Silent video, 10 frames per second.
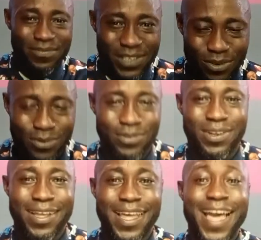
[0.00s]
video
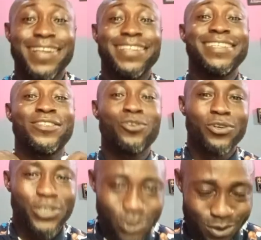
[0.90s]
at this
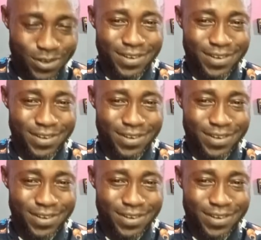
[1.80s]
junction.